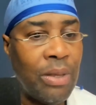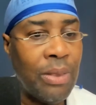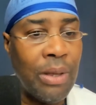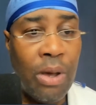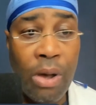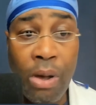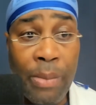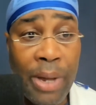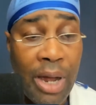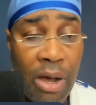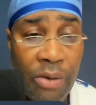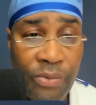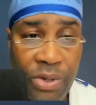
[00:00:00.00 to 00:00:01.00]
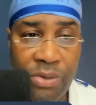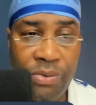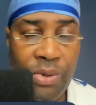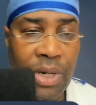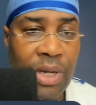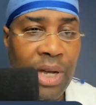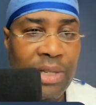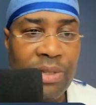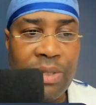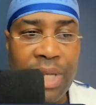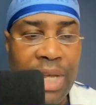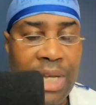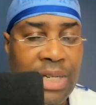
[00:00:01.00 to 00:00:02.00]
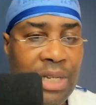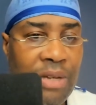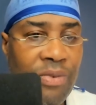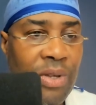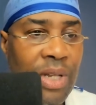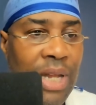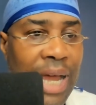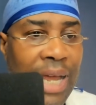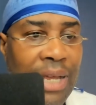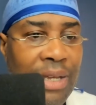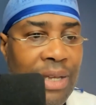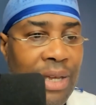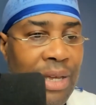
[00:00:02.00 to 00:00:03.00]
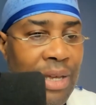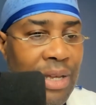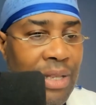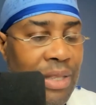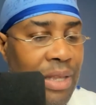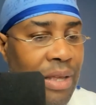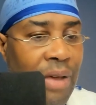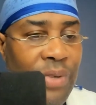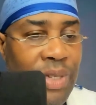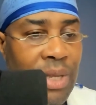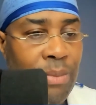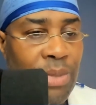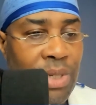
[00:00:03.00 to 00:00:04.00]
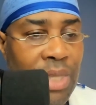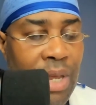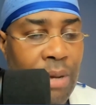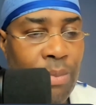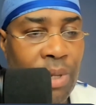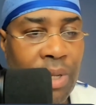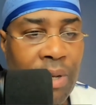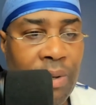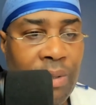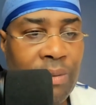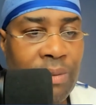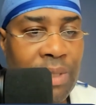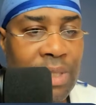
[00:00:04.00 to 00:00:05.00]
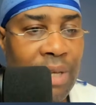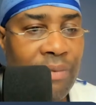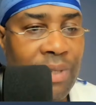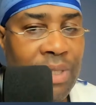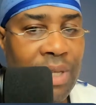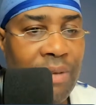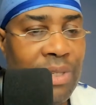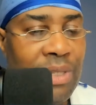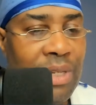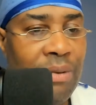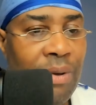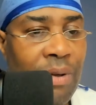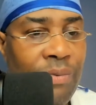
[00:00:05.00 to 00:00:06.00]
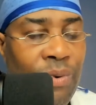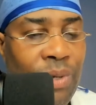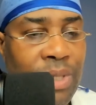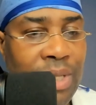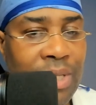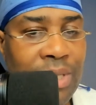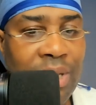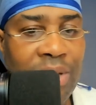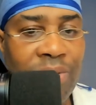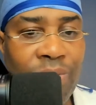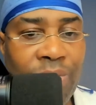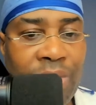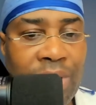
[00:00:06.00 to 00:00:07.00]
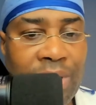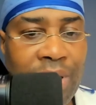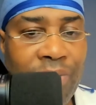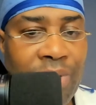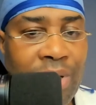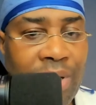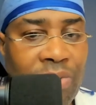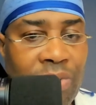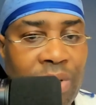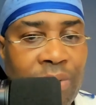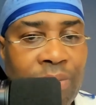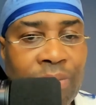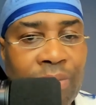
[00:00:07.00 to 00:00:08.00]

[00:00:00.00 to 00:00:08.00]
Call my office for a consultation if you like. The office number is there below 770 466 4700.